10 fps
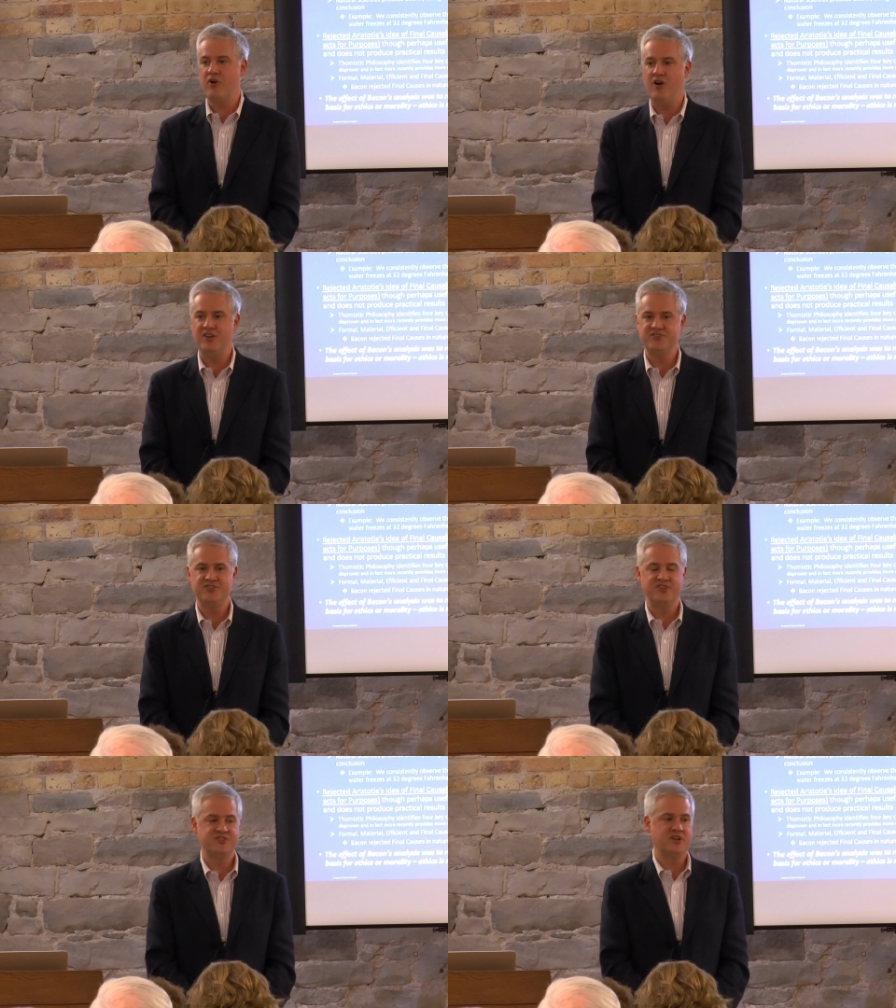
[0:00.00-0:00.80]

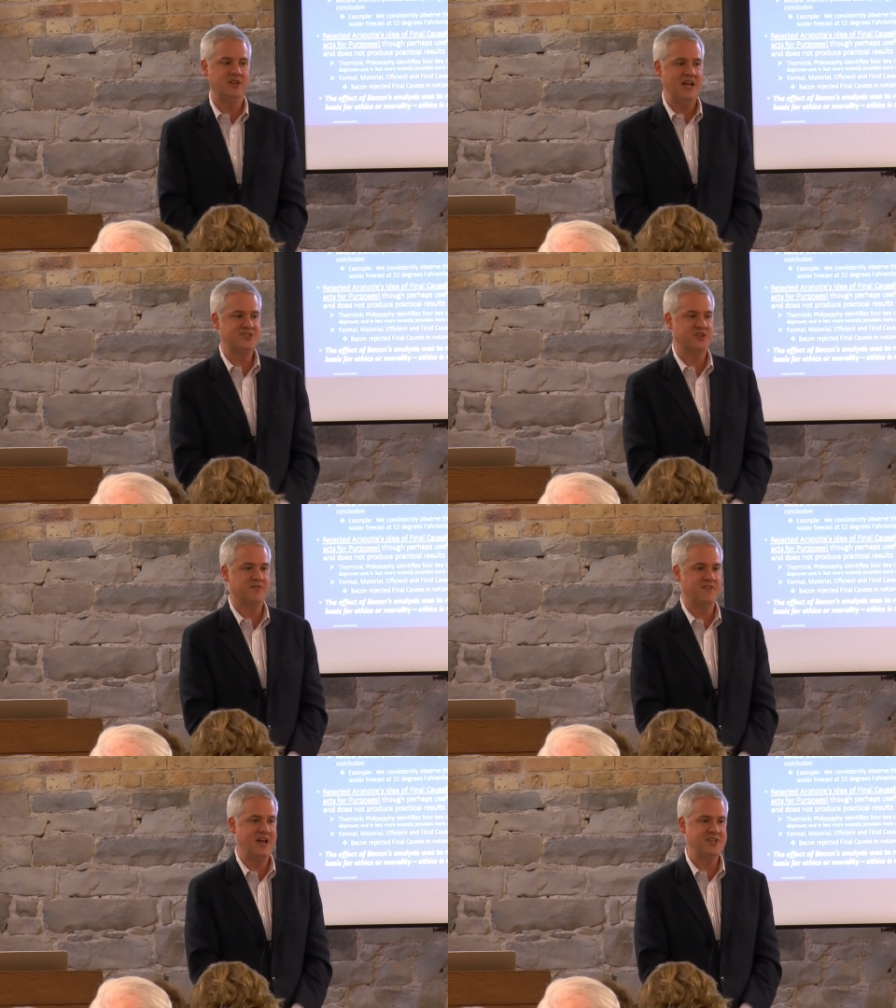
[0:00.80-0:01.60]
causes that scholastic
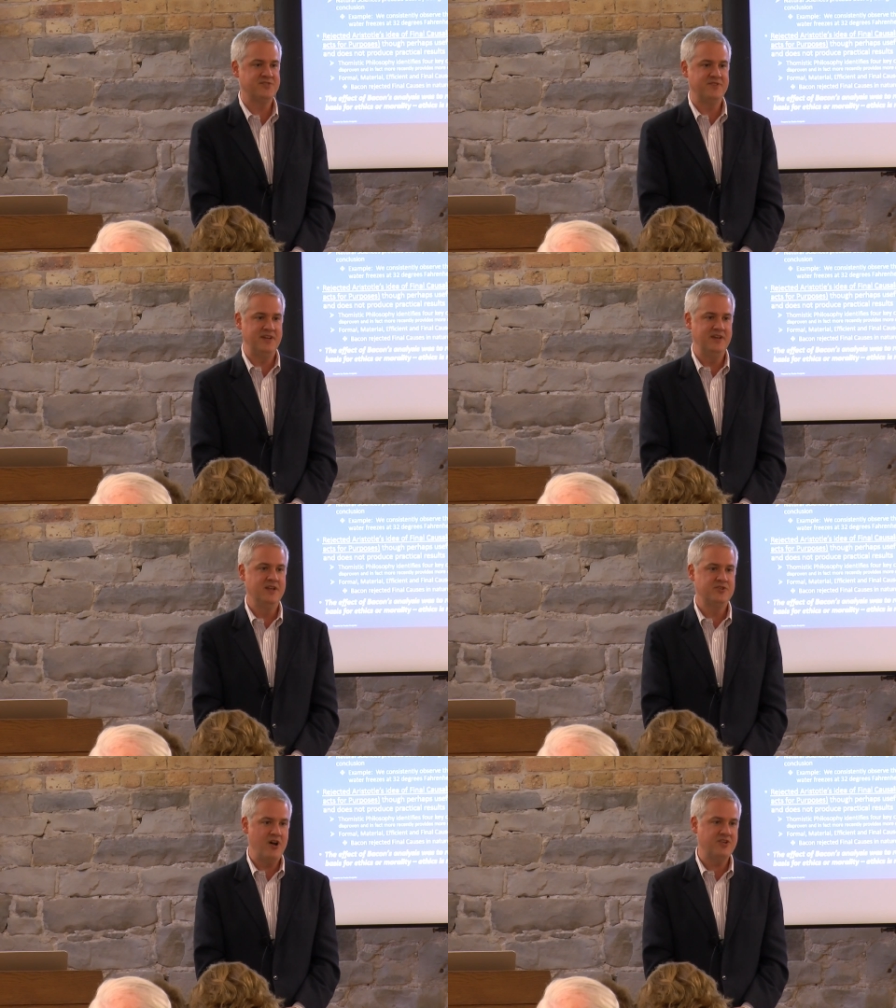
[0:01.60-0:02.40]
philosophy
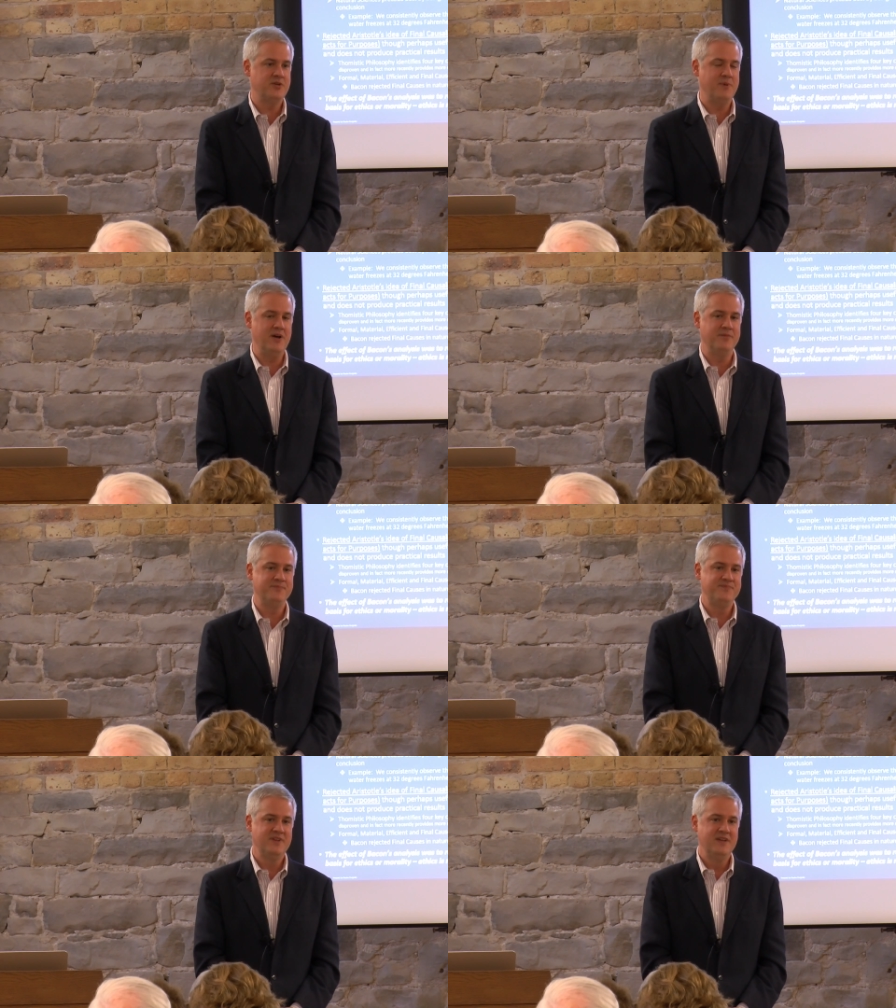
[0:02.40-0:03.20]
talked about.
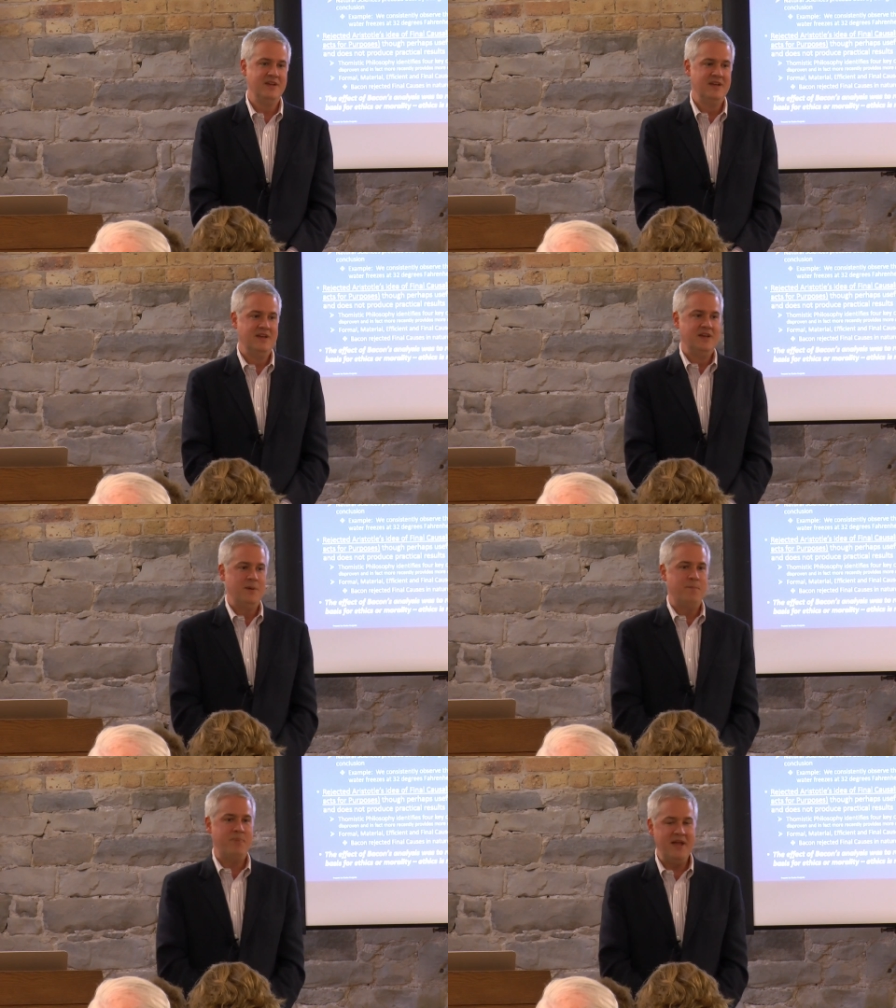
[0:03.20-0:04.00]

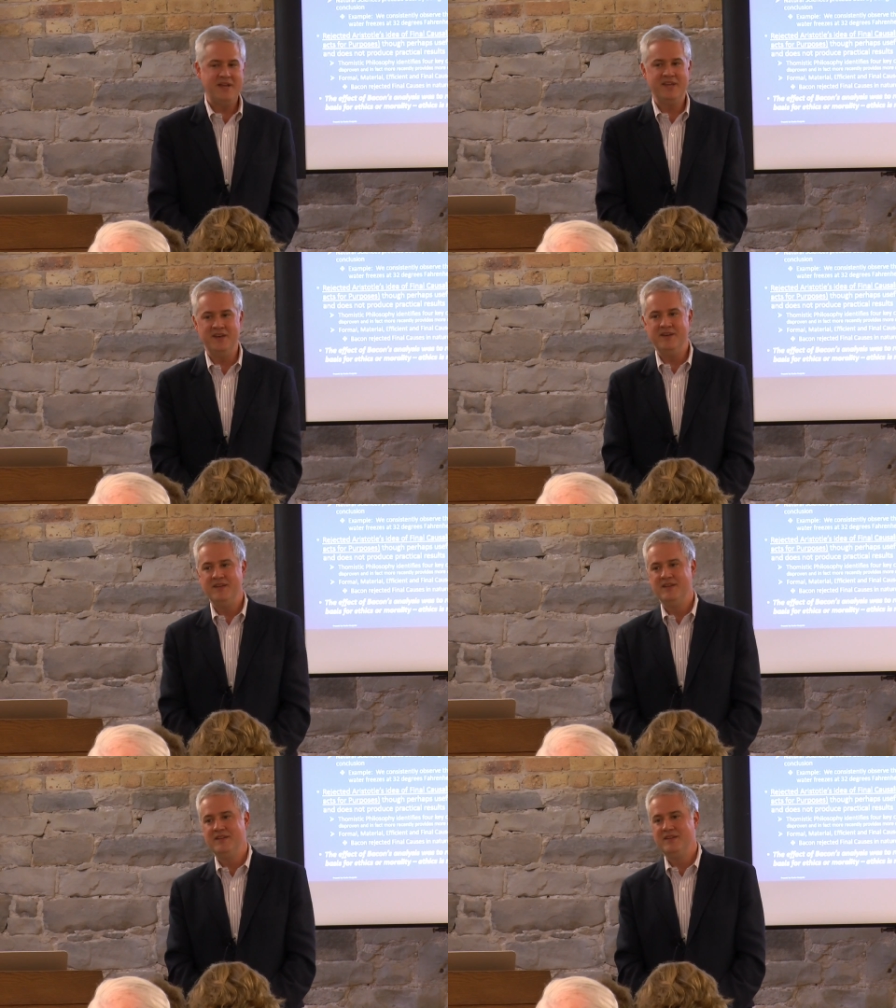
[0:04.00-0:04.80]

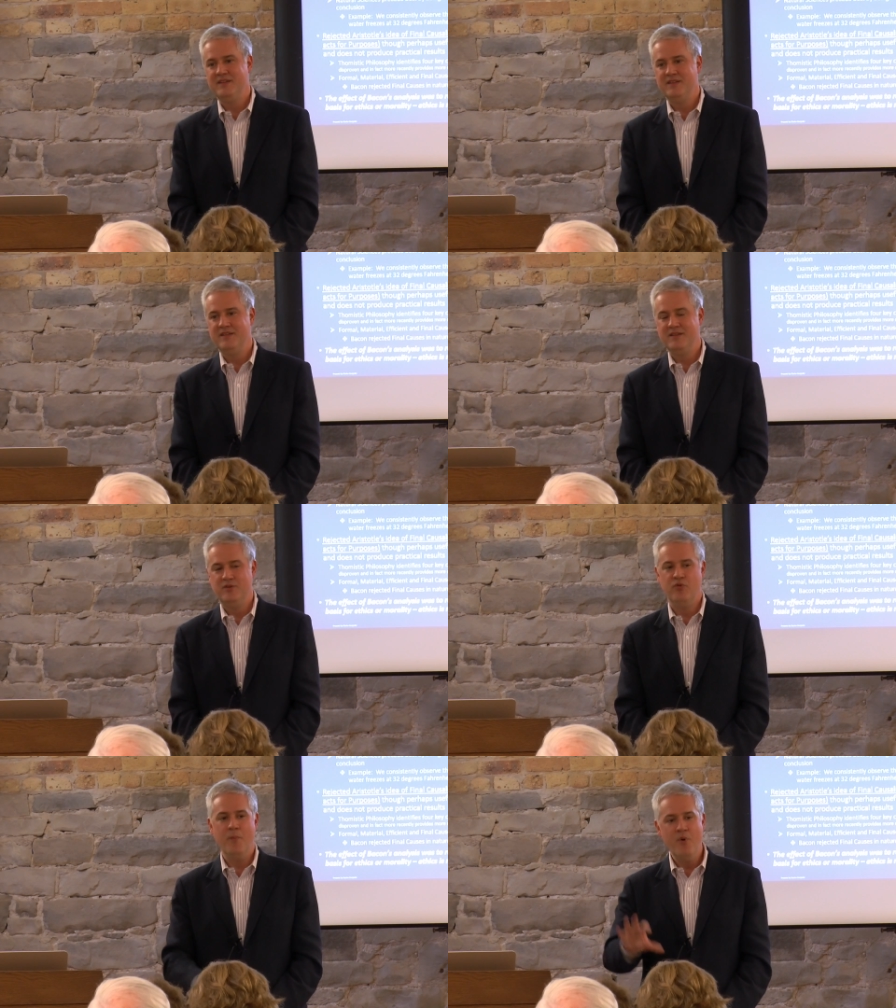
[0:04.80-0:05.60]
Bacon
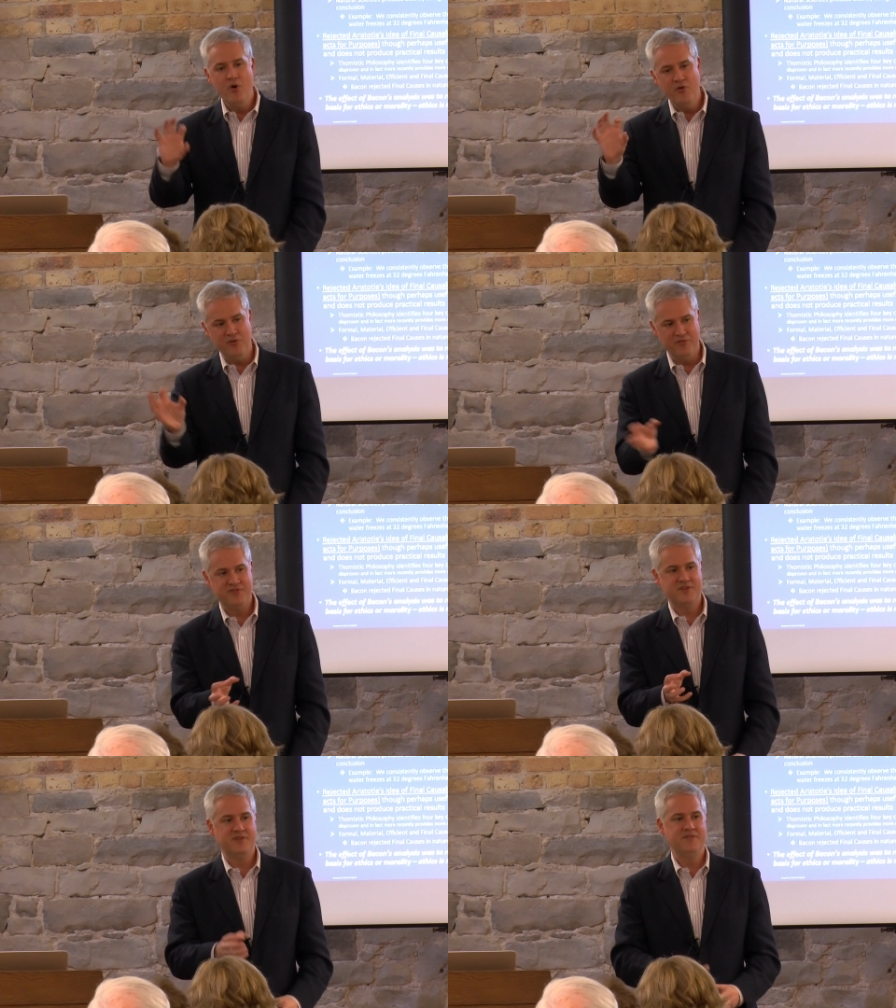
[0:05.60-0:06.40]

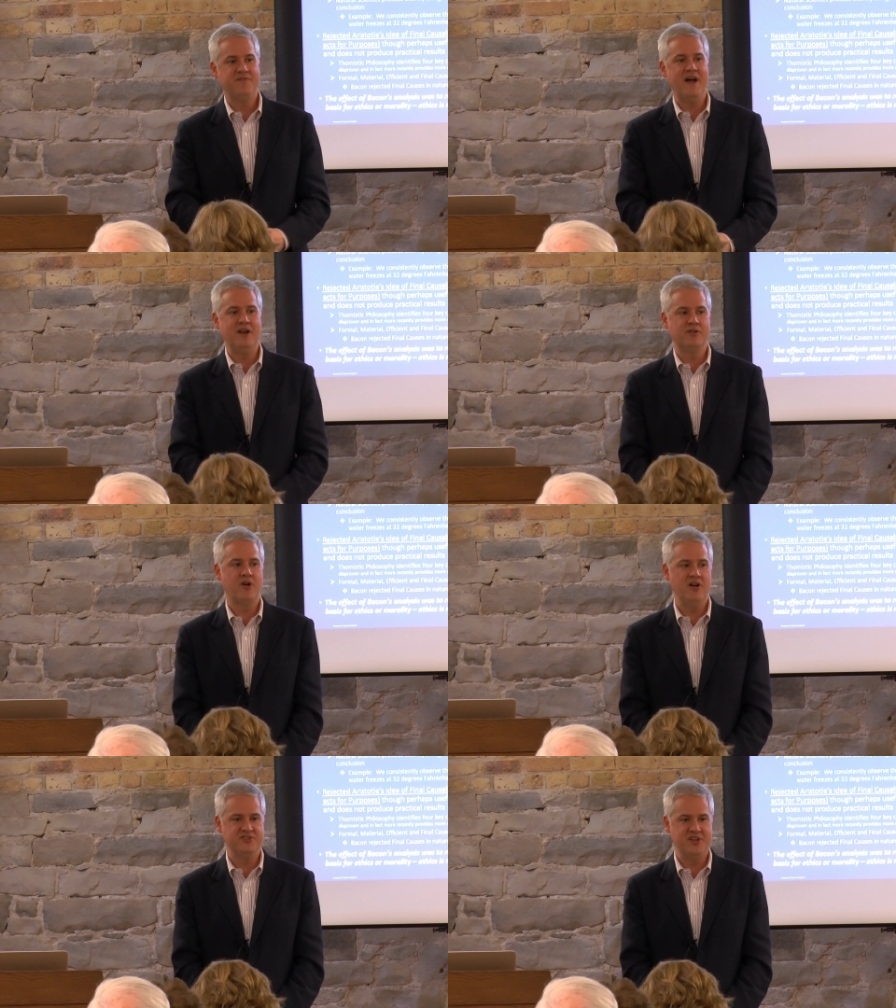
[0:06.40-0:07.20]
removed final
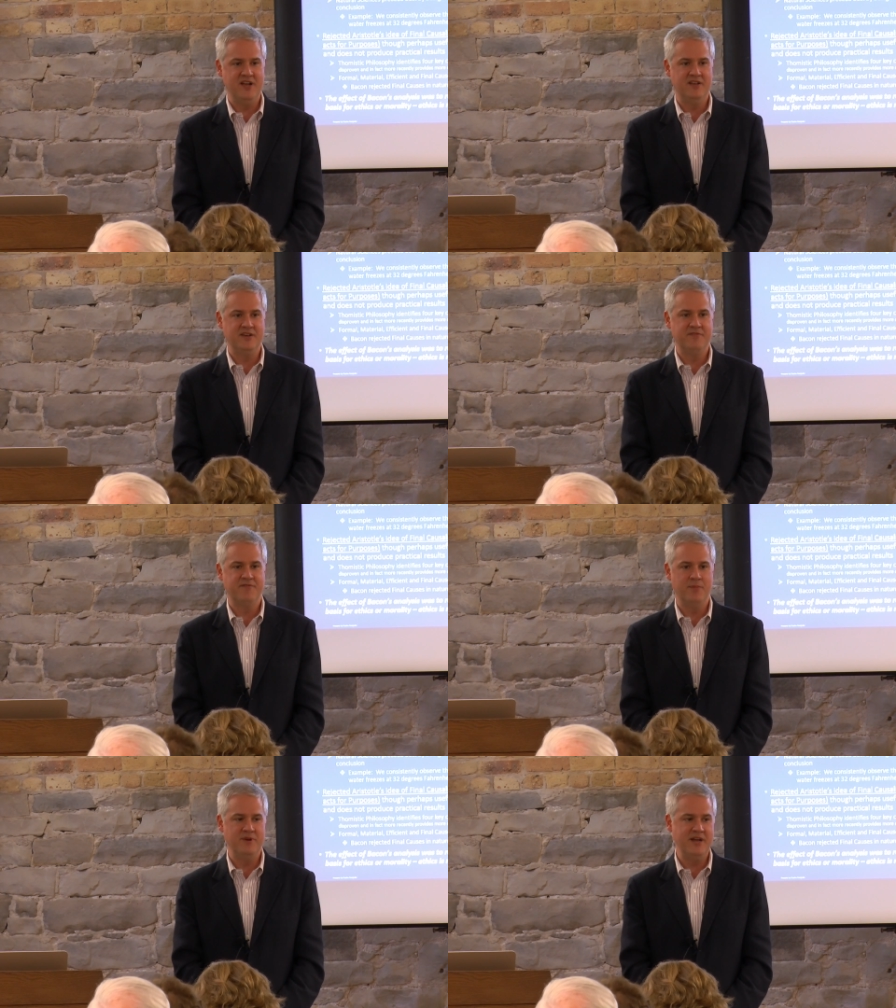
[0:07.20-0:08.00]
causality
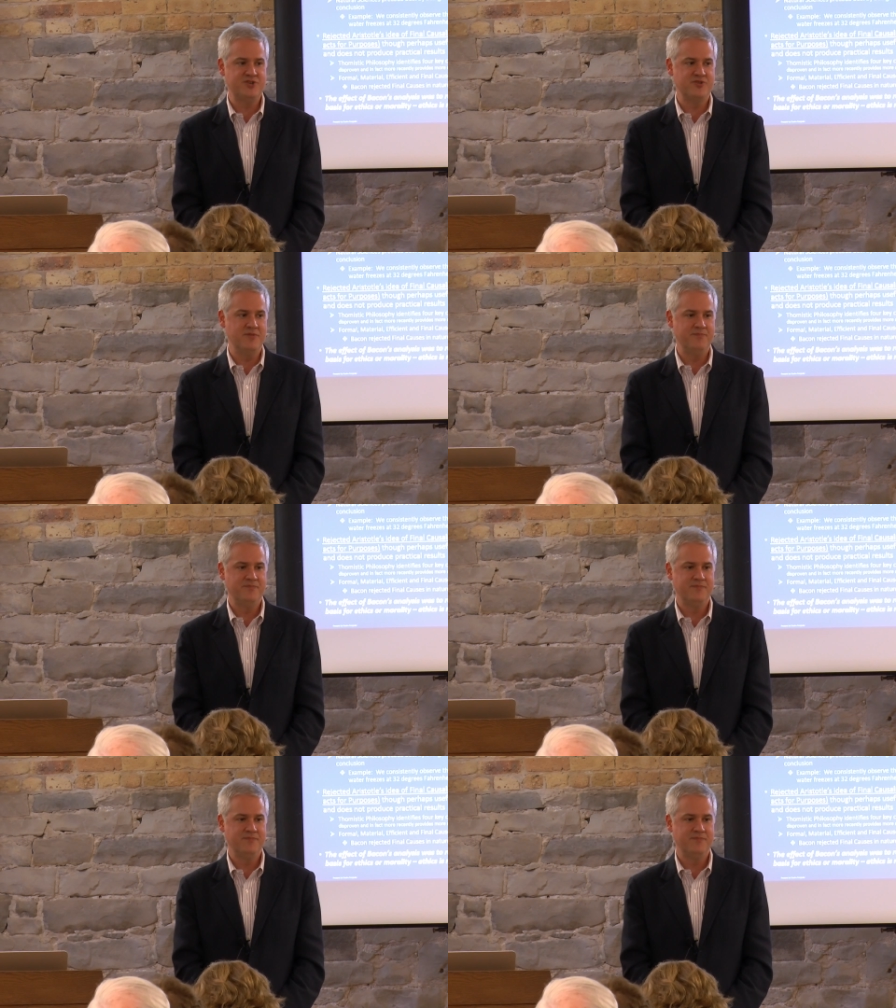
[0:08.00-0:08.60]
from nature.